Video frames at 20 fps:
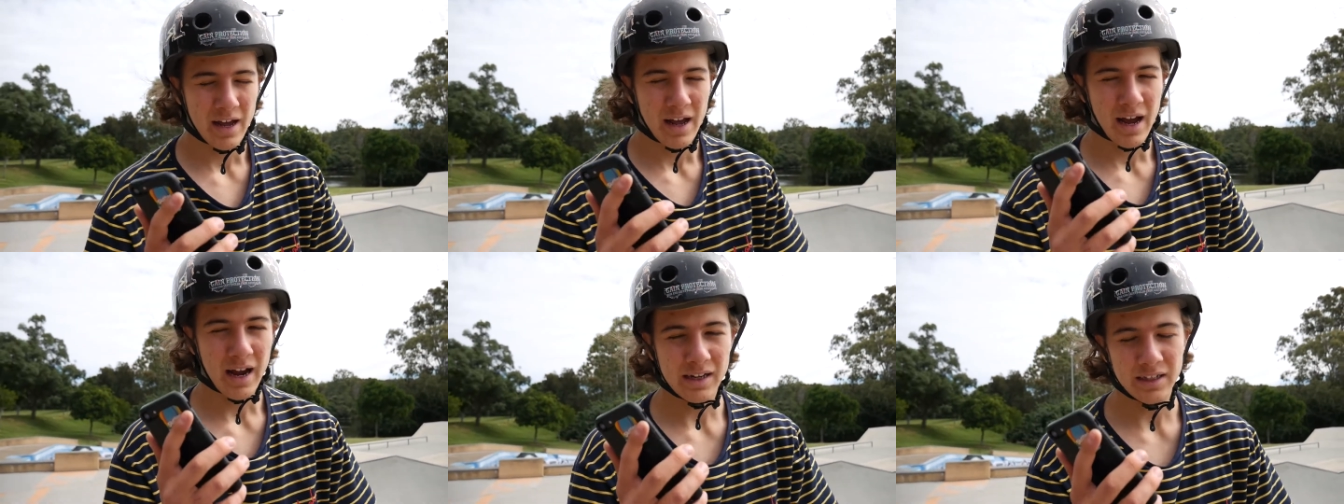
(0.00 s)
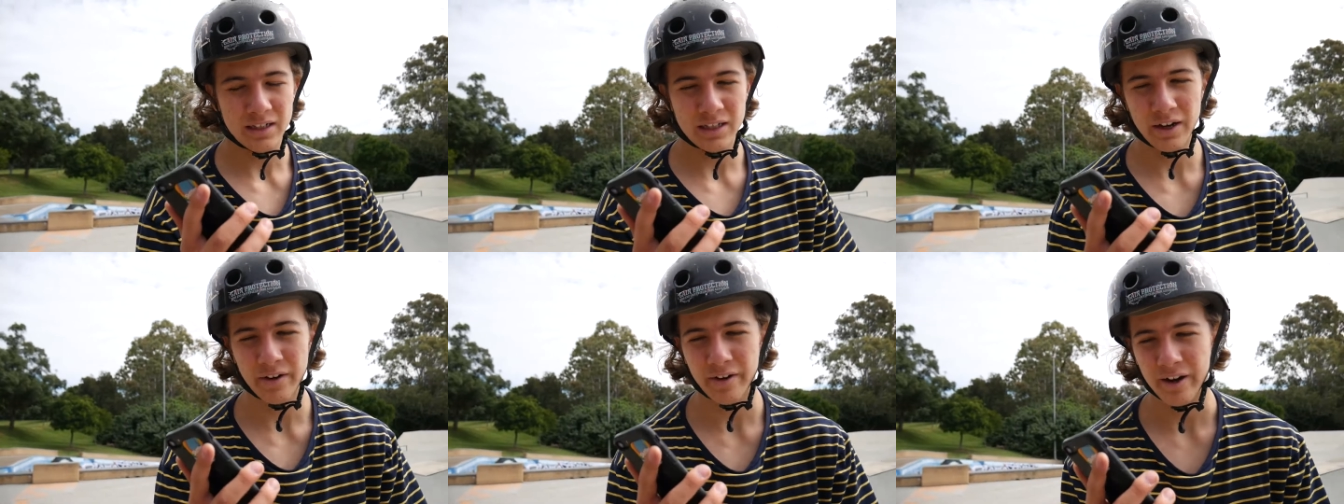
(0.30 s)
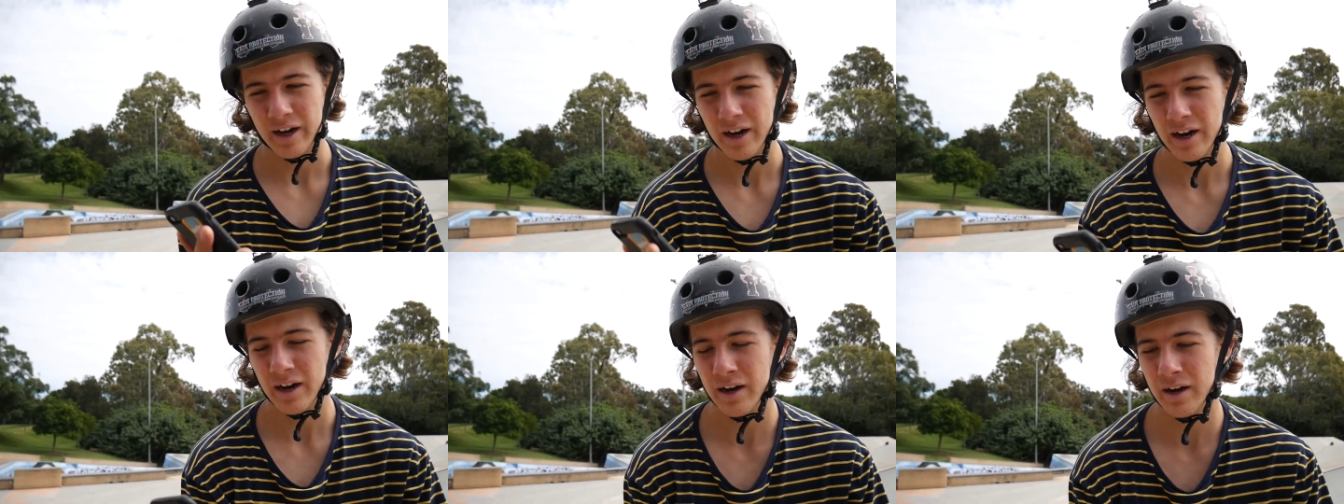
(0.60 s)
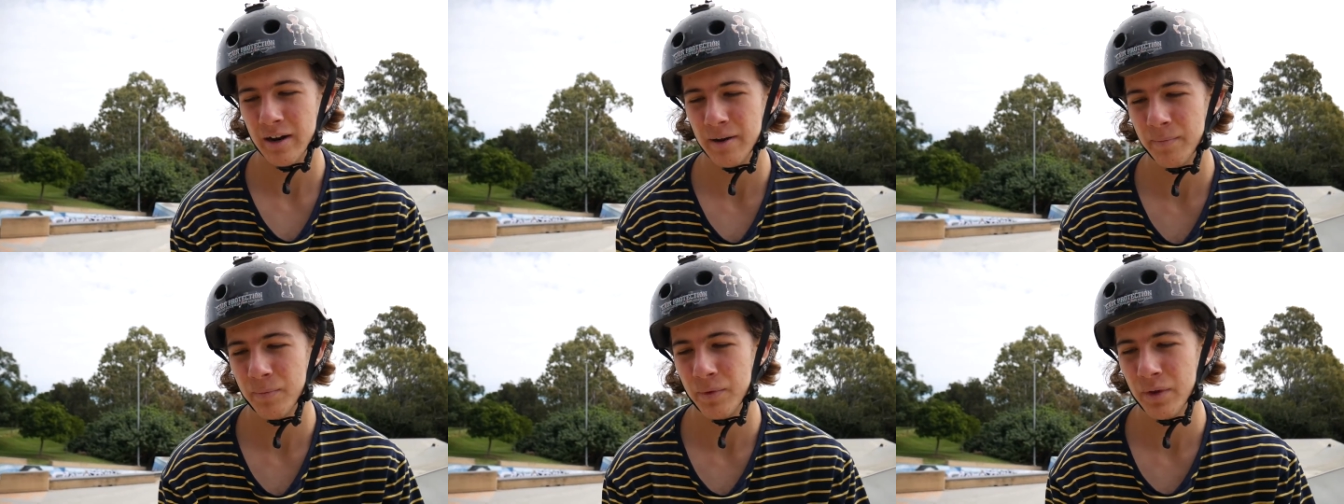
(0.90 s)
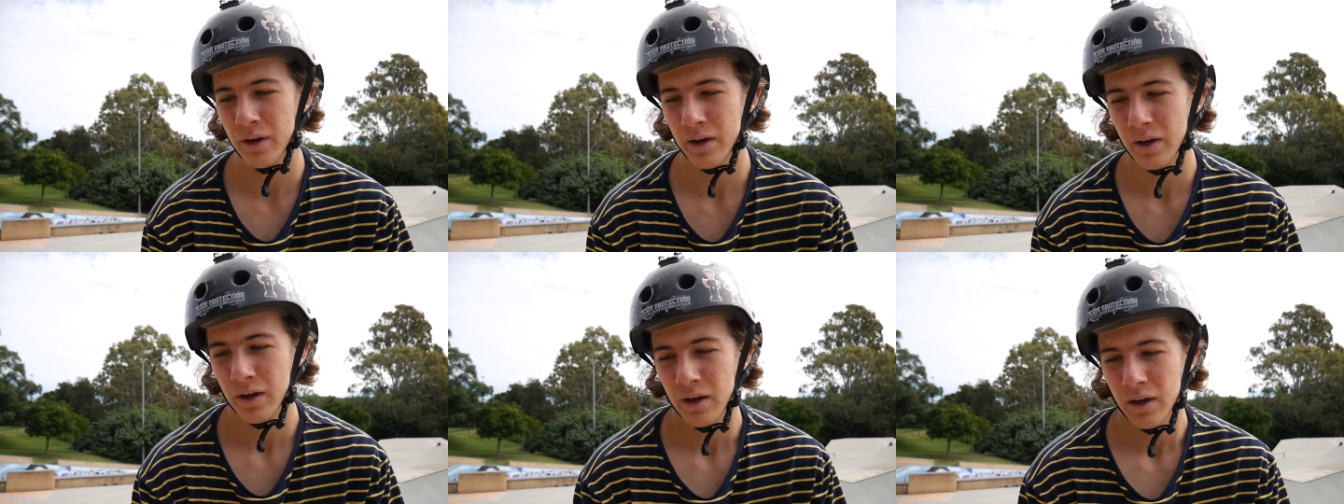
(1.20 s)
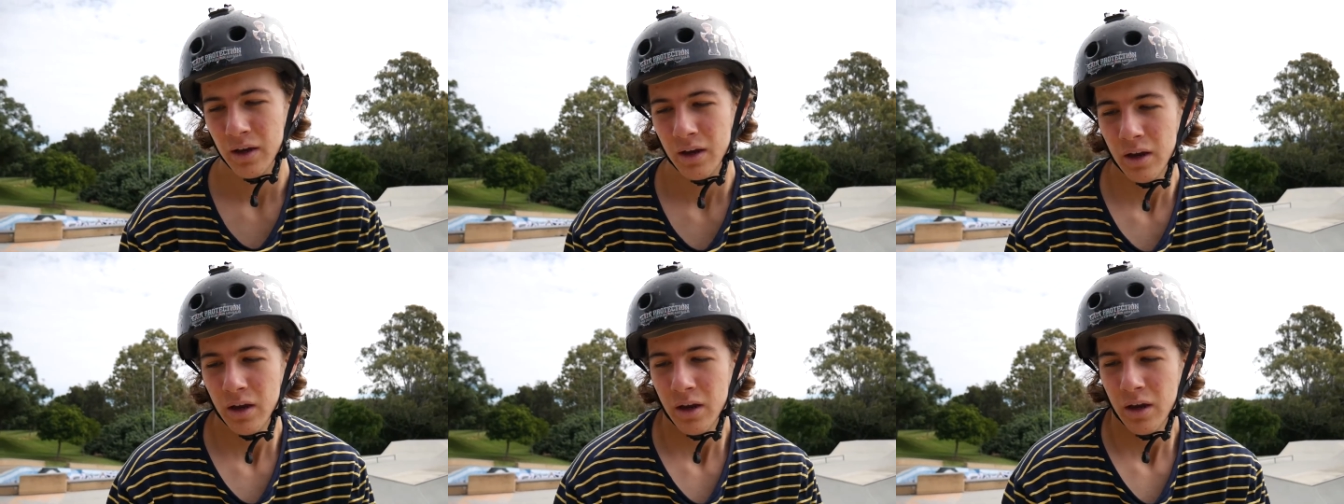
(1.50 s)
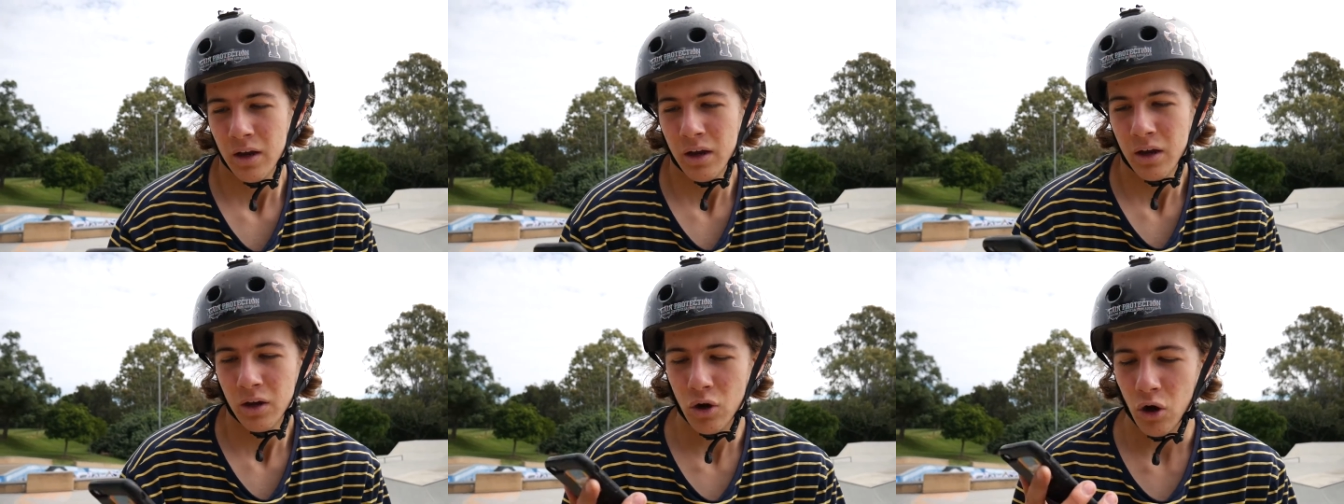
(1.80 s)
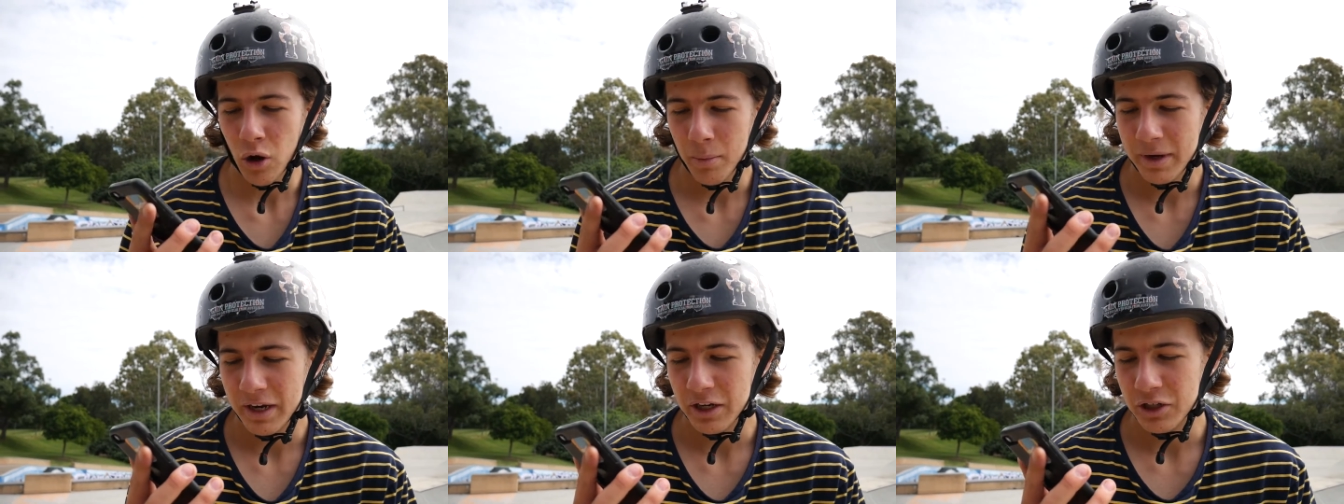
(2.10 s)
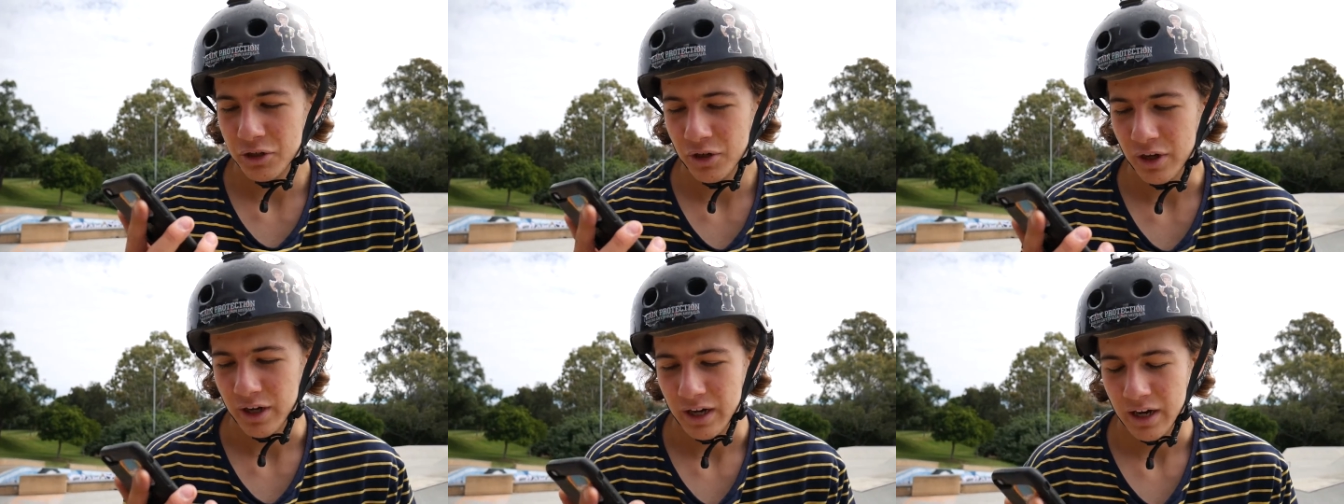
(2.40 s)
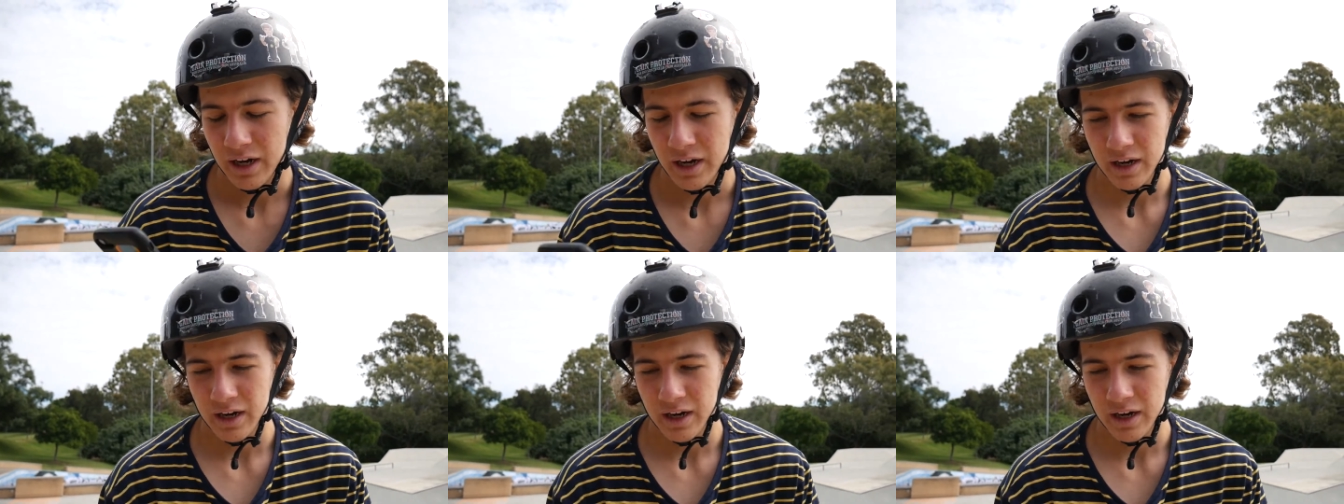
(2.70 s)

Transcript: Hey Siri, call me a trick.